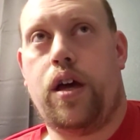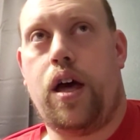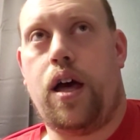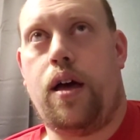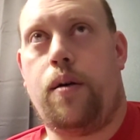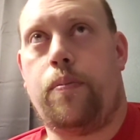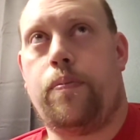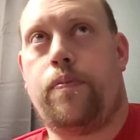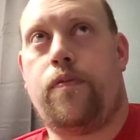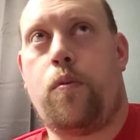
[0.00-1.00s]

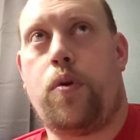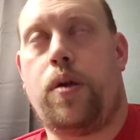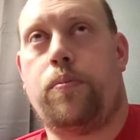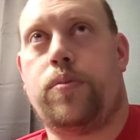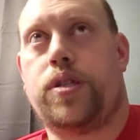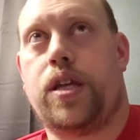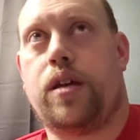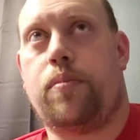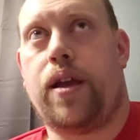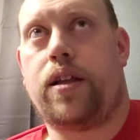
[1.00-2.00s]
from what I'm seeing
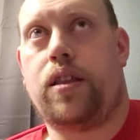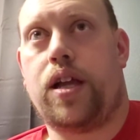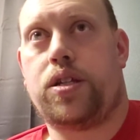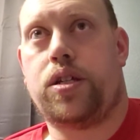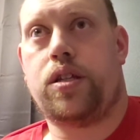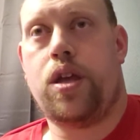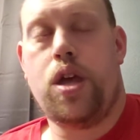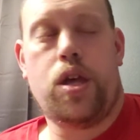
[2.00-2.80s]
in my collection.